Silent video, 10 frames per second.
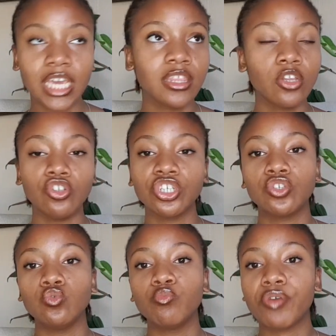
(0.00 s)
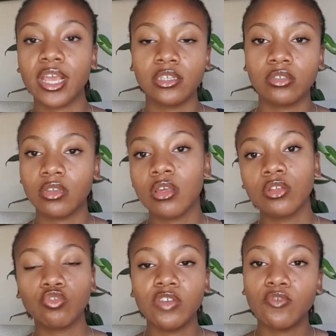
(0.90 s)
and then just do pranks
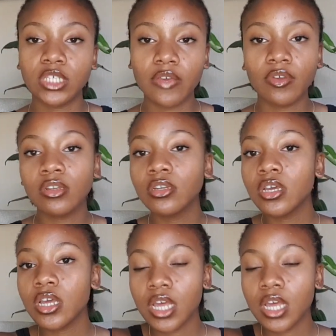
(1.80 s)
twenty-four seven.